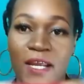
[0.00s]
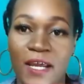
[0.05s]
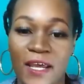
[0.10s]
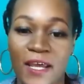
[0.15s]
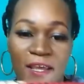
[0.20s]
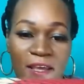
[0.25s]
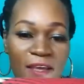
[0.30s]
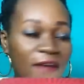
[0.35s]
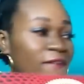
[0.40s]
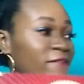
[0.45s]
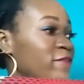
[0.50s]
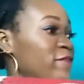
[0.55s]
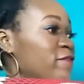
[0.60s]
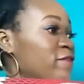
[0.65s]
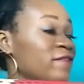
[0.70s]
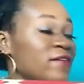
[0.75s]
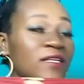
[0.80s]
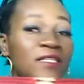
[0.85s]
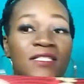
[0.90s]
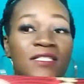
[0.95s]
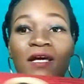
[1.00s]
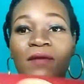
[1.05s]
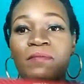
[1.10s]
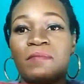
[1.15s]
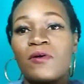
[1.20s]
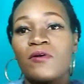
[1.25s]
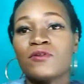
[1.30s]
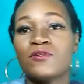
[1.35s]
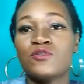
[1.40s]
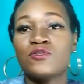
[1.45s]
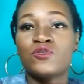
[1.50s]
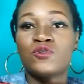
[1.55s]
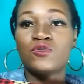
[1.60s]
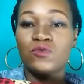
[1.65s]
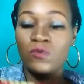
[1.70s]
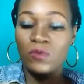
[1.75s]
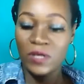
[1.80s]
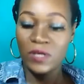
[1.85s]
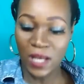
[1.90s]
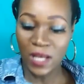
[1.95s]
I have. It's about
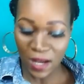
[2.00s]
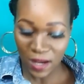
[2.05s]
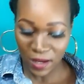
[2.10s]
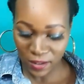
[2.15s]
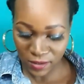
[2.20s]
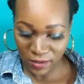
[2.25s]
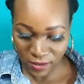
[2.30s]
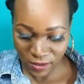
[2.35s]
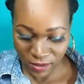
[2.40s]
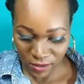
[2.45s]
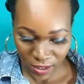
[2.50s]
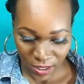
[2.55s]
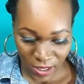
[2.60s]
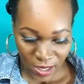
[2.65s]
2 yards